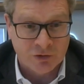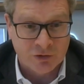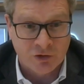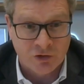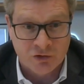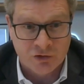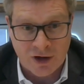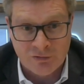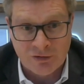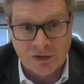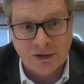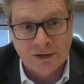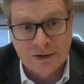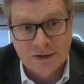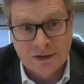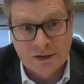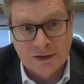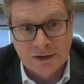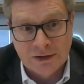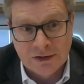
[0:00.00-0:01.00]
to travel.
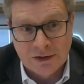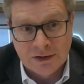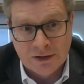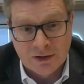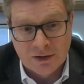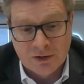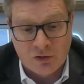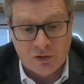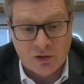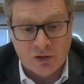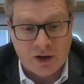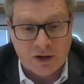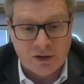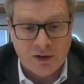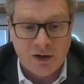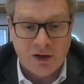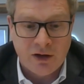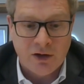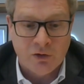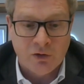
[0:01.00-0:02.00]
So look, I
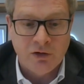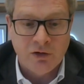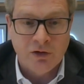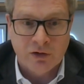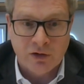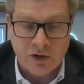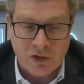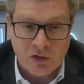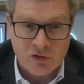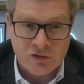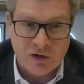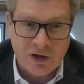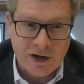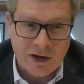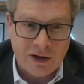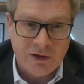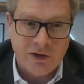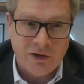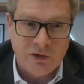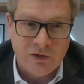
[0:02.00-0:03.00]
think, you look at Israel
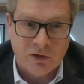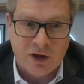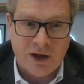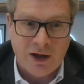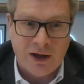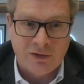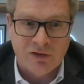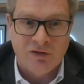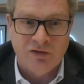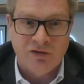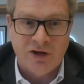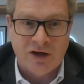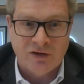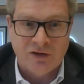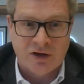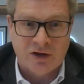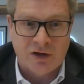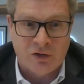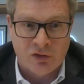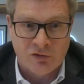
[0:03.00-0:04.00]
and the UK, the
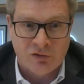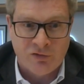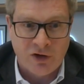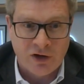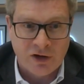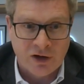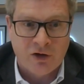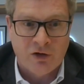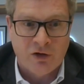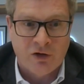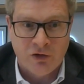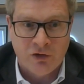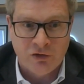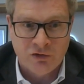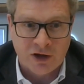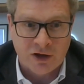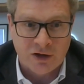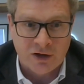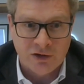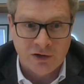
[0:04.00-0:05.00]
data is very
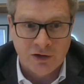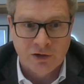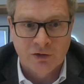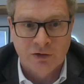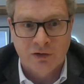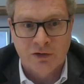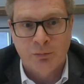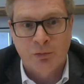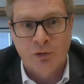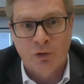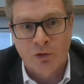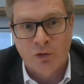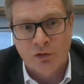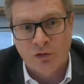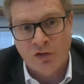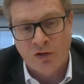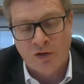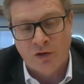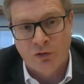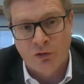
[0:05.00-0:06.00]
encouraging, and you look at the
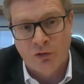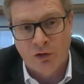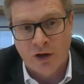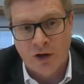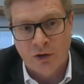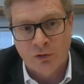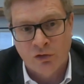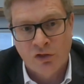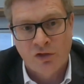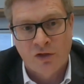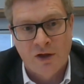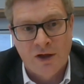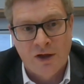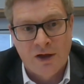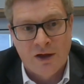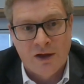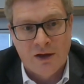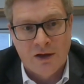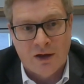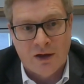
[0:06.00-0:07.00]
progress on rollouts,
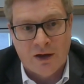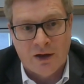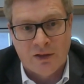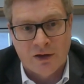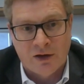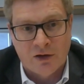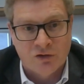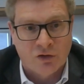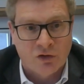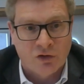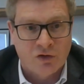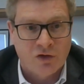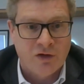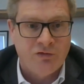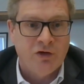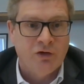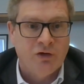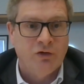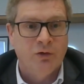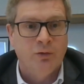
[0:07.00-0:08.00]
I think it does
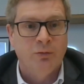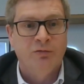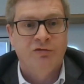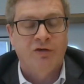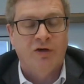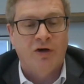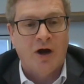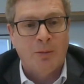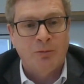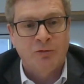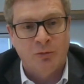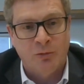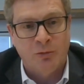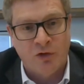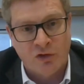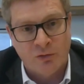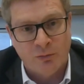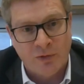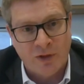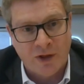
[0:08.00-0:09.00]
give you room for
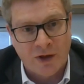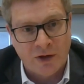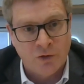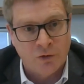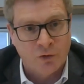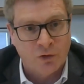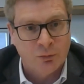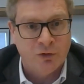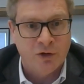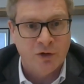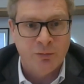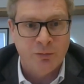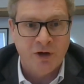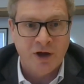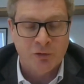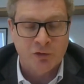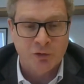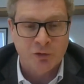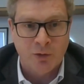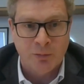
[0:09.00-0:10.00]
optimism that Europe will be
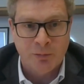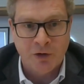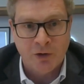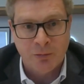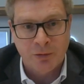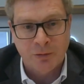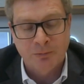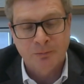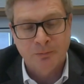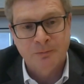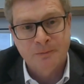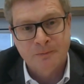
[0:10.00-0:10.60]
able to open up.